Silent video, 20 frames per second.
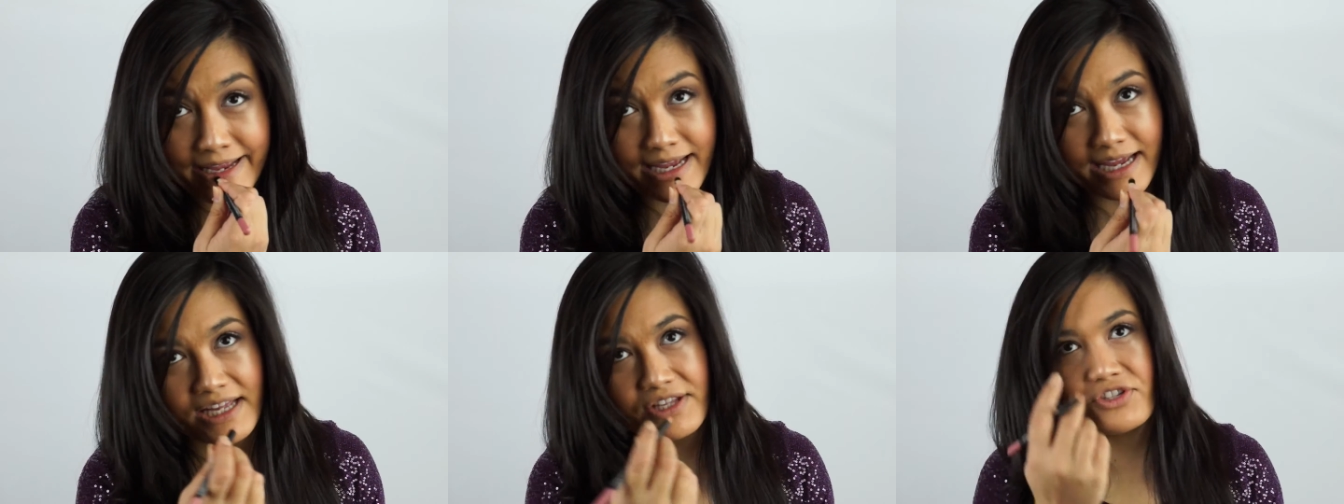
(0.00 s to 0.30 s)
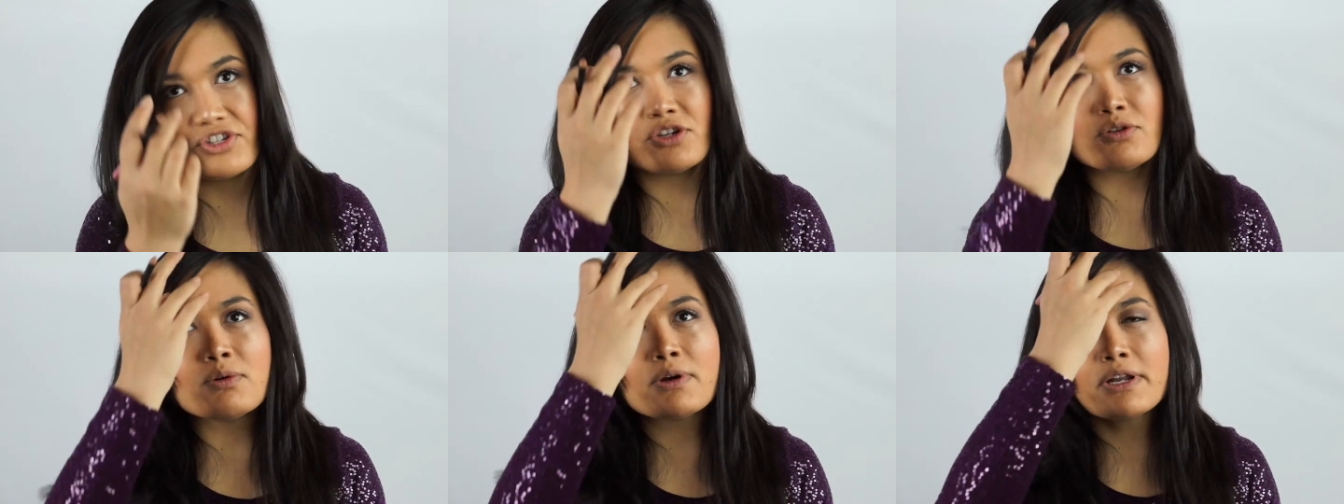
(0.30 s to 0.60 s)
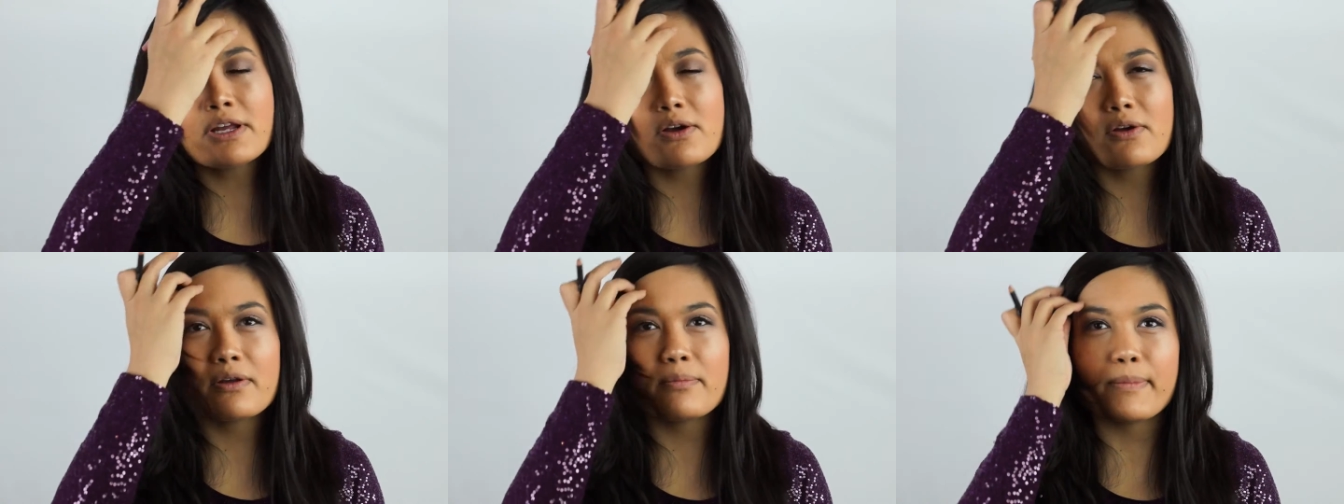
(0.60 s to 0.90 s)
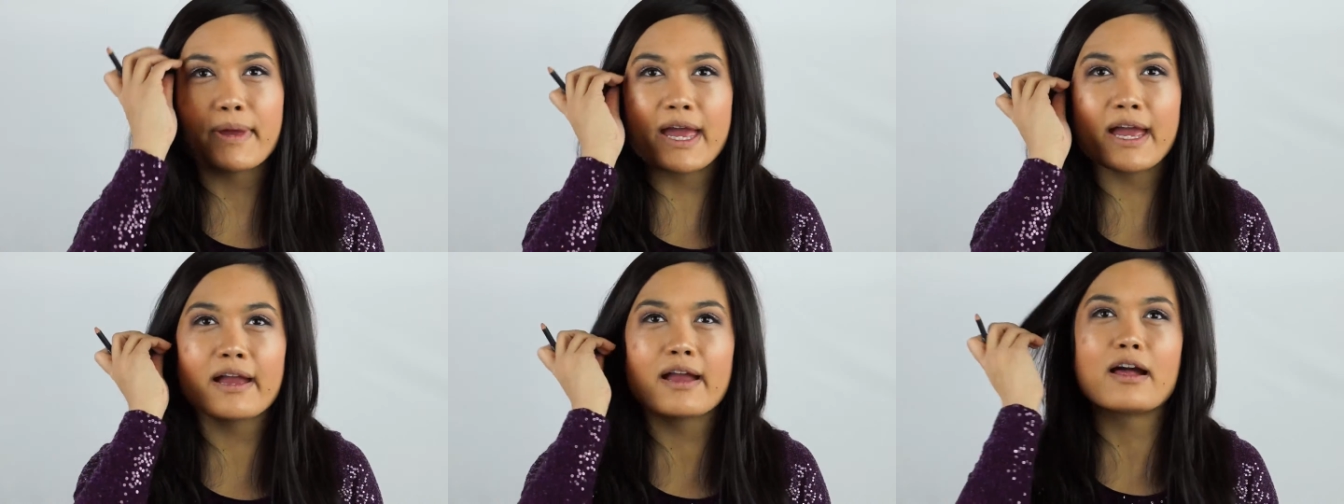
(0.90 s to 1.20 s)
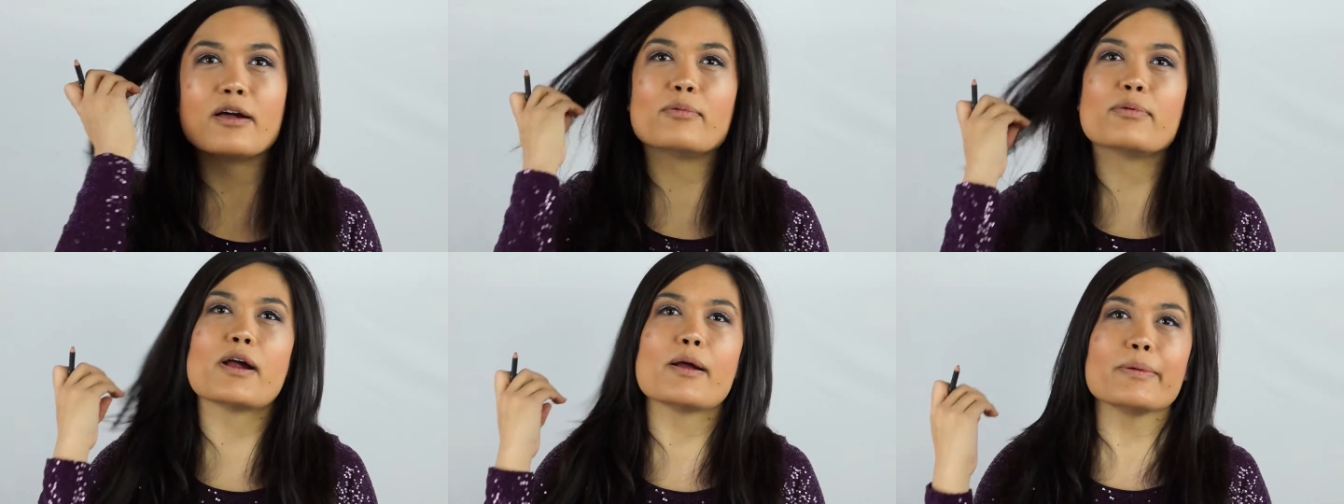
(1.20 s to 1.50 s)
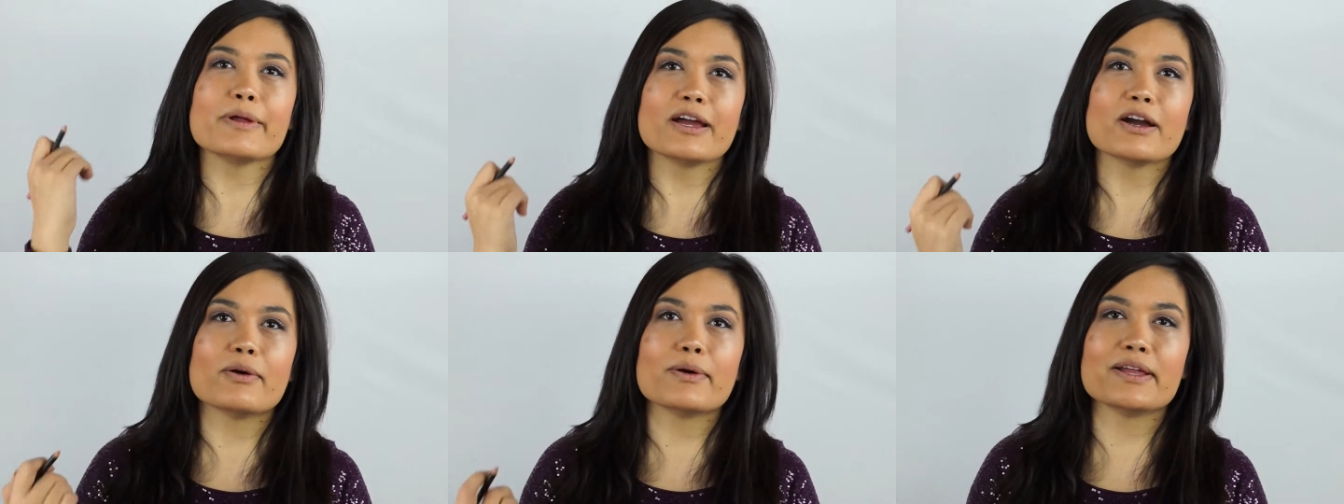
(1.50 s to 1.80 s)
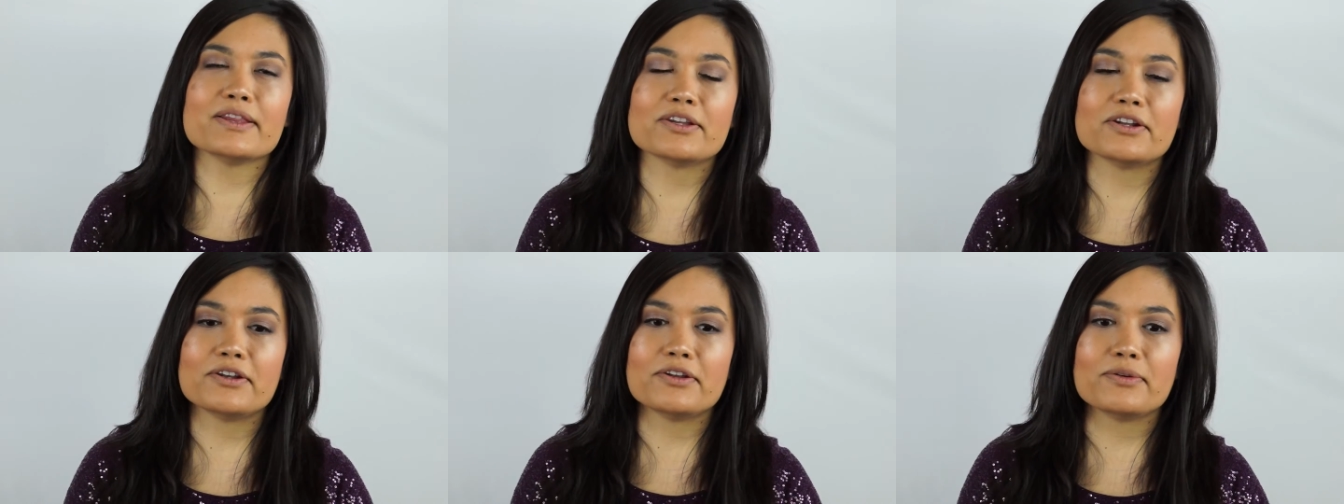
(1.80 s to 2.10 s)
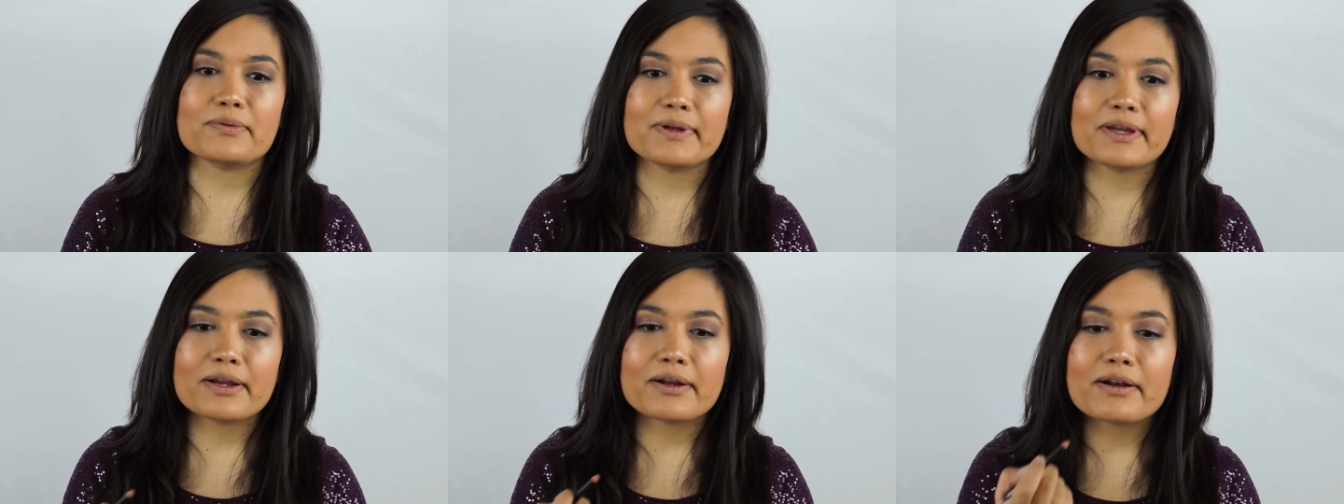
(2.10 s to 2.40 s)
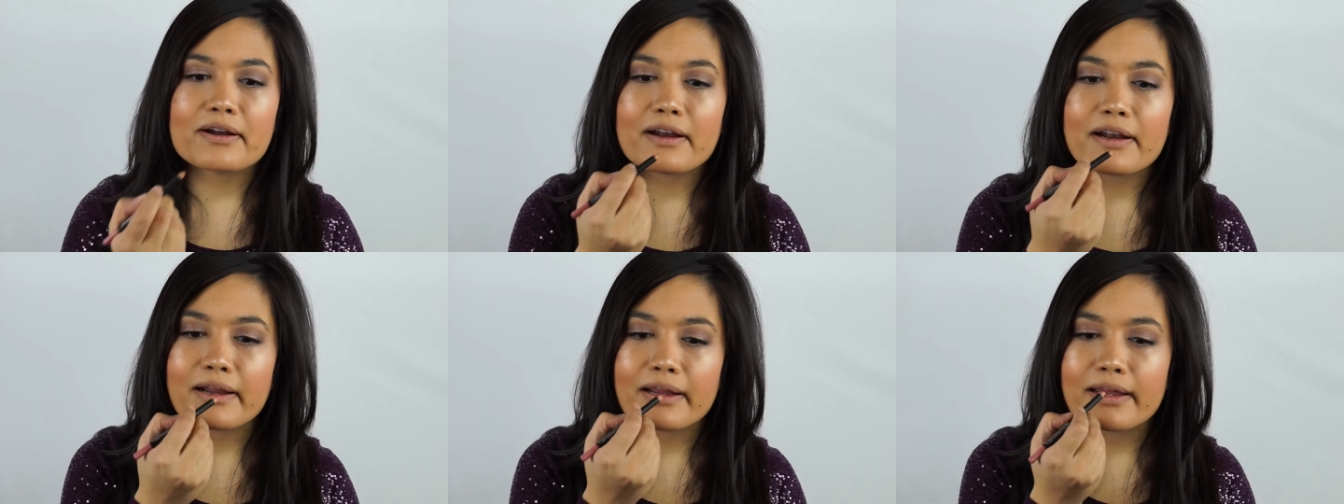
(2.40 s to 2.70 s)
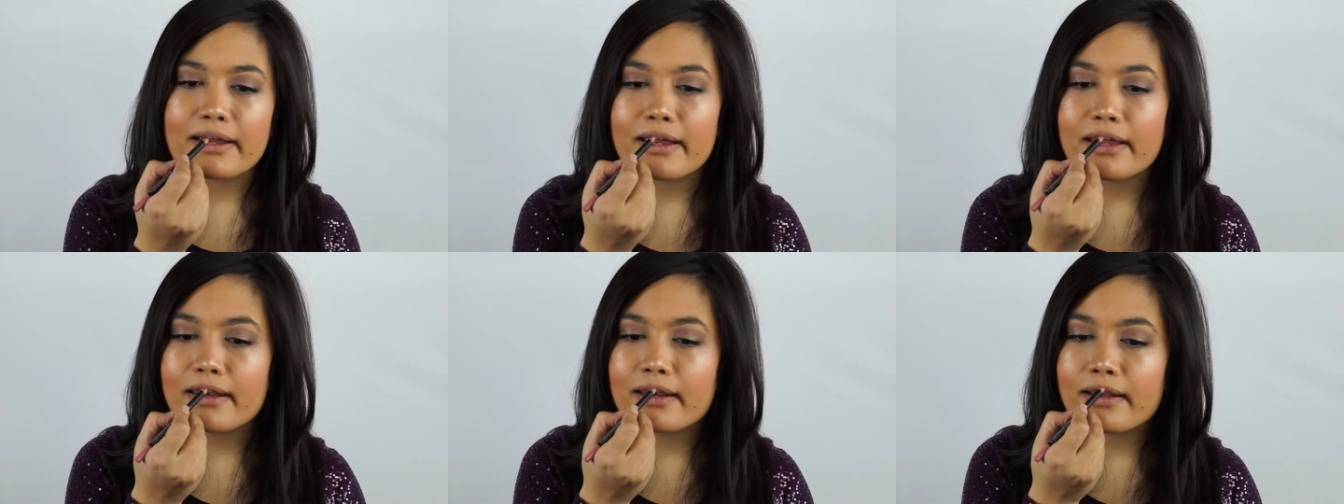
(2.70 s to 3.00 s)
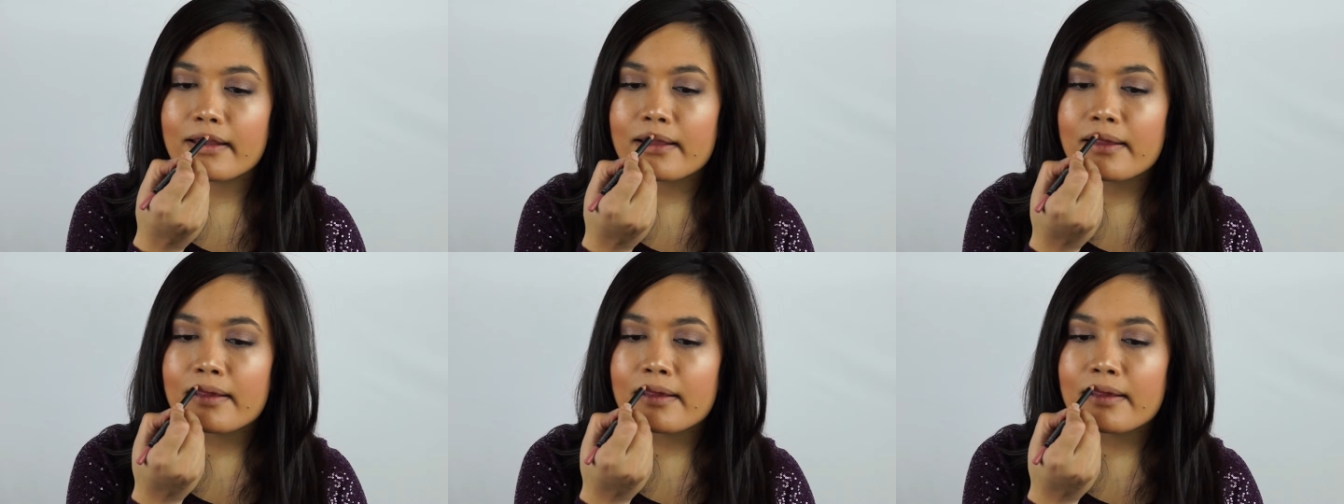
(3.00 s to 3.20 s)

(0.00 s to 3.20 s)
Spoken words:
I do want to go to MAC. I'll probably go in the new year and get,